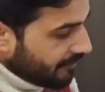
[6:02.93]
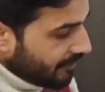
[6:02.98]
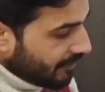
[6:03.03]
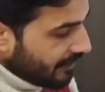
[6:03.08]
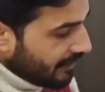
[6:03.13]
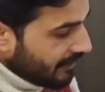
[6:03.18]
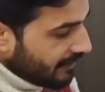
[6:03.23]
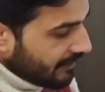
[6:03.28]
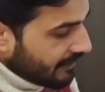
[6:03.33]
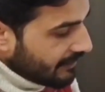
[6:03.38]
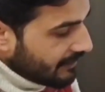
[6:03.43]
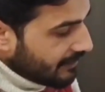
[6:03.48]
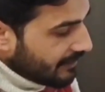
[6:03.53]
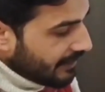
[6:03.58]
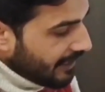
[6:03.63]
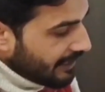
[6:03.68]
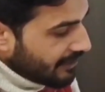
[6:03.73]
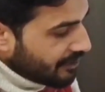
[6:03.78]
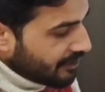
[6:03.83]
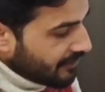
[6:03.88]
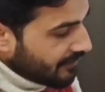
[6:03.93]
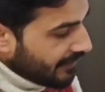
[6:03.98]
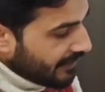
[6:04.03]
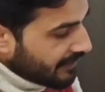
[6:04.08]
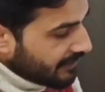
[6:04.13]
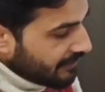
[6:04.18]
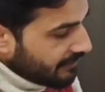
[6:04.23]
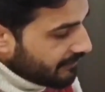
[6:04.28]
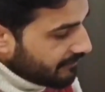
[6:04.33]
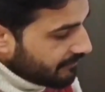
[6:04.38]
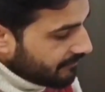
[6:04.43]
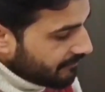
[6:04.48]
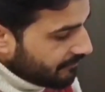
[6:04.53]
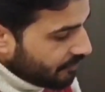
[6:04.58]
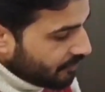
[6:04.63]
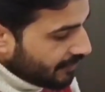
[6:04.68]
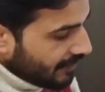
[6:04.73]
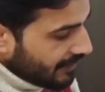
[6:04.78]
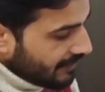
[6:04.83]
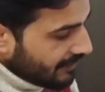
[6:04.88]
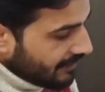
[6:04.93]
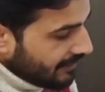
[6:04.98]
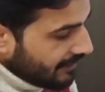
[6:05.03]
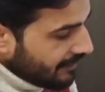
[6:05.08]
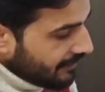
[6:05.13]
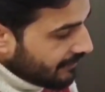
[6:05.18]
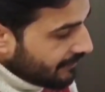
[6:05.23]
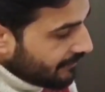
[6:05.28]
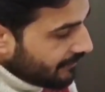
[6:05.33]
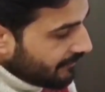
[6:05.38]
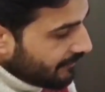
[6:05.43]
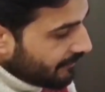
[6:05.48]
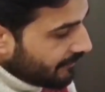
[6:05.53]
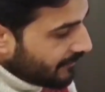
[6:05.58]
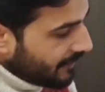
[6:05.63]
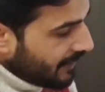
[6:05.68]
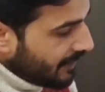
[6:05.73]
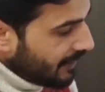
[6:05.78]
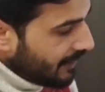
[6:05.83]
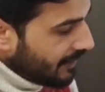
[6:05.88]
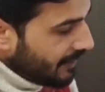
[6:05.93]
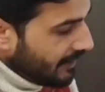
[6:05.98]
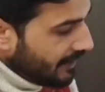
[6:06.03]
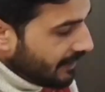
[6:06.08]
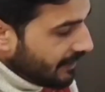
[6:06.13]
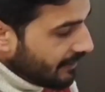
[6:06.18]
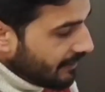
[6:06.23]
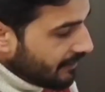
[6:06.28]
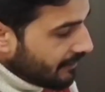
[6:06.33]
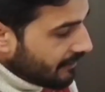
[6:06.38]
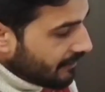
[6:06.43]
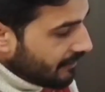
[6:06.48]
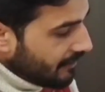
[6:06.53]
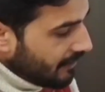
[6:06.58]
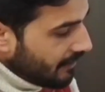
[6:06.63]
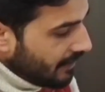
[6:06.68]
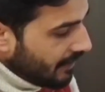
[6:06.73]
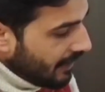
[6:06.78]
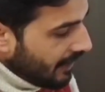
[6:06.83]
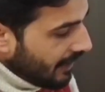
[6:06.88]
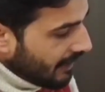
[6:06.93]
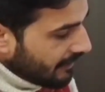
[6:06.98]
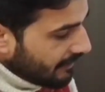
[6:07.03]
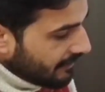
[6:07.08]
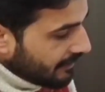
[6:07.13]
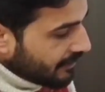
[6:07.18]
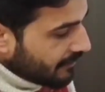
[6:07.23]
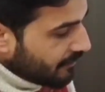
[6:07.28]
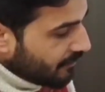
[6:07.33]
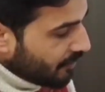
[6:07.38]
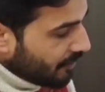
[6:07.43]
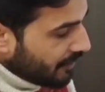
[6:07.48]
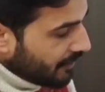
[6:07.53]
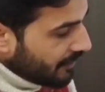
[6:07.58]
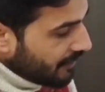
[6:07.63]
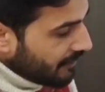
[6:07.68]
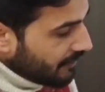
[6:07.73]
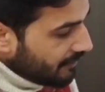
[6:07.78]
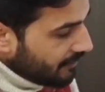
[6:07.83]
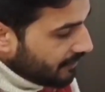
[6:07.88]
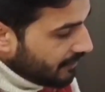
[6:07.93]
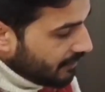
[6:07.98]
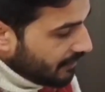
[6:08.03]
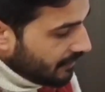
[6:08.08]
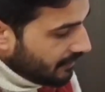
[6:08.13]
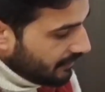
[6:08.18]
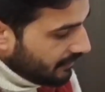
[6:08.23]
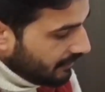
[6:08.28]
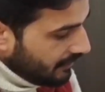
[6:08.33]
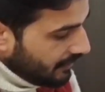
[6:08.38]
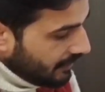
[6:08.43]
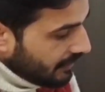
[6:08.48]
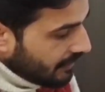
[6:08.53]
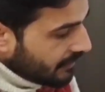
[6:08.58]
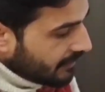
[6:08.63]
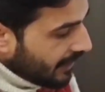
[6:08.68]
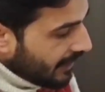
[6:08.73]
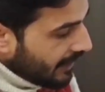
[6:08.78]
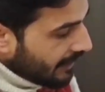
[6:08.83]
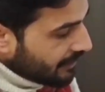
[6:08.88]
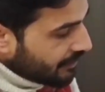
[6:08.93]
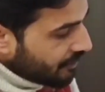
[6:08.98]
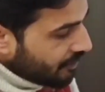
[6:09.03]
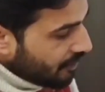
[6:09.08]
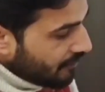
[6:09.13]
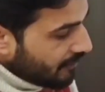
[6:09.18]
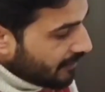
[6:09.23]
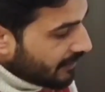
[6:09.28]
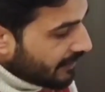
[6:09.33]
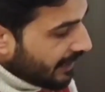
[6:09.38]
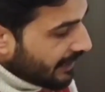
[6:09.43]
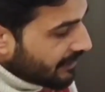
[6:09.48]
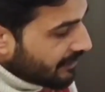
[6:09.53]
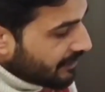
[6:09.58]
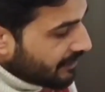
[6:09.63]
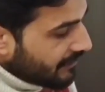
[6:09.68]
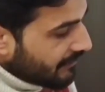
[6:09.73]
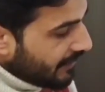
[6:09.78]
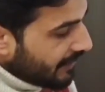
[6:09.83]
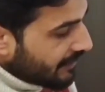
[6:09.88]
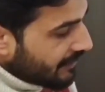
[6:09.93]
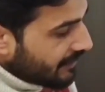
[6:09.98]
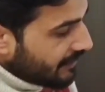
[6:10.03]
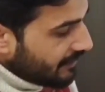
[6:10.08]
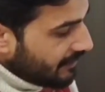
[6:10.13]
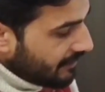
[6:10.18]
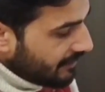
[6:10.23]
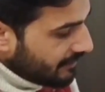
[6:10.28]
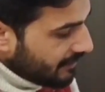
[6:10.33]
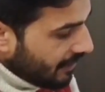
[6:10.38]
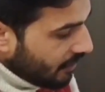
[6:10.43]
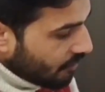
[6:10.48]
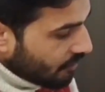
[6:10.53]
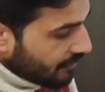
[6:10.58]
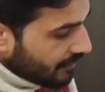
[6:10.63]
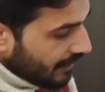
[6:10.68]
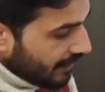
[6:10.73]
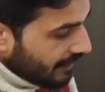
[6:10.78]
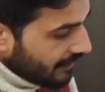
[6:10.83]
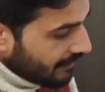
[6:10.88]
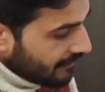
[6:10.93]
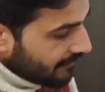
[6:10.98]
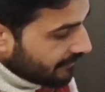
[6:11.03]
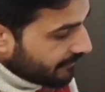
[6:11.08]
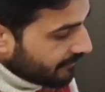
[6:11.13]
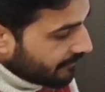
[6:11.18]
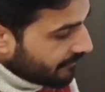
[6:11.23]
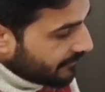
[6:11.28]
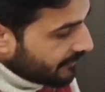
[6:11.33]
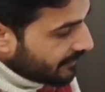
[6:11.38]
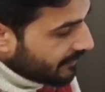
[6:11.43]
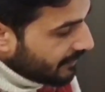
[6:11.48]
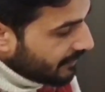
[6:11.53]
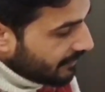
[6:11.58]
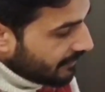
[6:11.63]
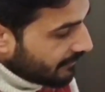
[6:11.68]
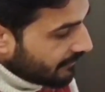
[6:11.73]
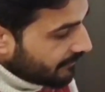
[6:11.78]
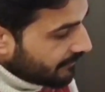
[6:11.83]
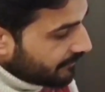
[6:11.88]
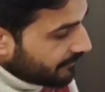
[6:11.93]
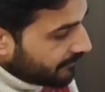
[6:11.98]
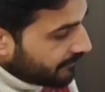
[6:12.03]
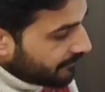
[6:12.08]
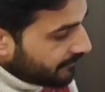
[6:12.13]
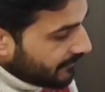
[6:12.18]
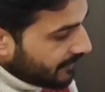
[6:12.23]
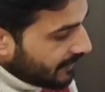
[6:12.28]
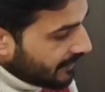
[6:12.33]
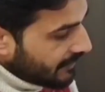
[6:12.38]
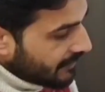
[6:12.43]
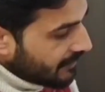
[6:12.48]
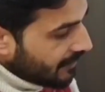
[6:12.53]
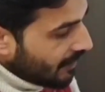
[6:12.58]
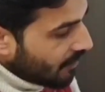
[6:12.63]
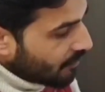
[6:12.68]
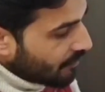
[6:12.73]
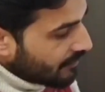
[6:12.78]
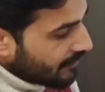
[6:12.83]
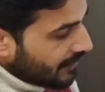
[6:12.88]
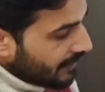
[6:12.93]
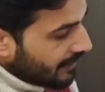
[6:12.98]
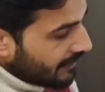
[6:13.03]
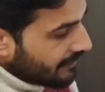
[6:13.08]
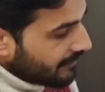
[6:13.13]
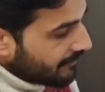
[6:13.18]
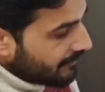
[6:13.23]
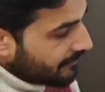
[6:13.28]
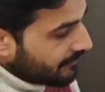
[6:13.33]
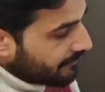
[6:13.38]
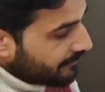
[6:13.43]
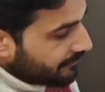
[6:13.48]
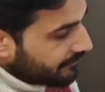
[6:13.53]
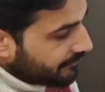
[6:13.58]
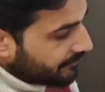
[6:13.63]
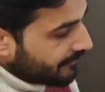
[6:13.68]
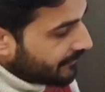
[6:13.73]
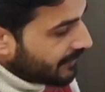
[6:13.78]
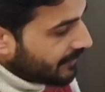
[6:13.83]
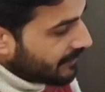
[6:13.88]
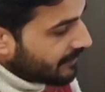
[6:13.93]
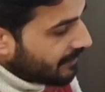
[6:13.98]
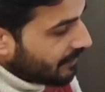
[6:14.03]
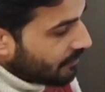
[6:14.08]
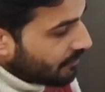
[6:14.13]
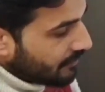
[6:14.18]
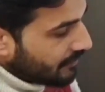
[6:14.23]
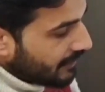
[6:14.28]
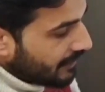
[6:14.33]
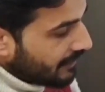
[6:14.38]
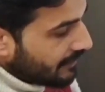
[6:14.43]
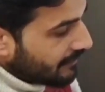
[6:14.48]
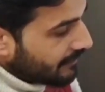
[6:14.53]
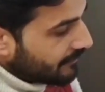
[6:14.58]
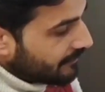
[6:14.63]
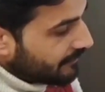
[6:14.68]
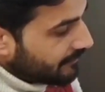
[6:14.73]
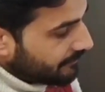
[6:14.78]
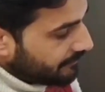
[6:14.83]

Okay, this is the tangent vector. You can see it here. At this point, the direction of the tangent vector is outside. See, it is outside. It's outside.